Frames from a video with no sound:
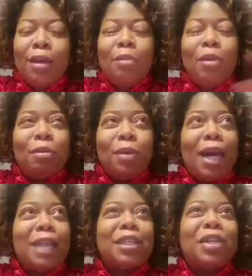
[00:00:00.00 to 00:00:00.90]
People
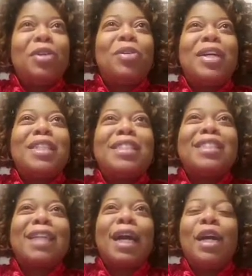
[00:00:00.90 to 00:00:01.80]
ask you
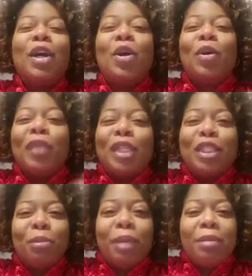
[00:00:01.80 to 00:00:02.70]
questions like, when's
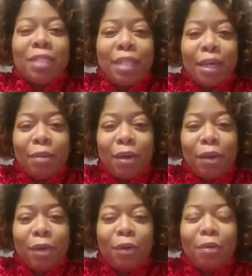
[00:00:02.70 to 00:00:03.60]
your baby's coming
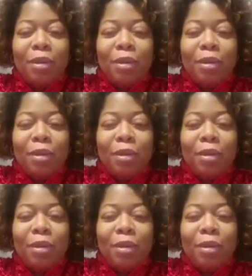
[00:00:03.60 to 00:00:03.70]
home?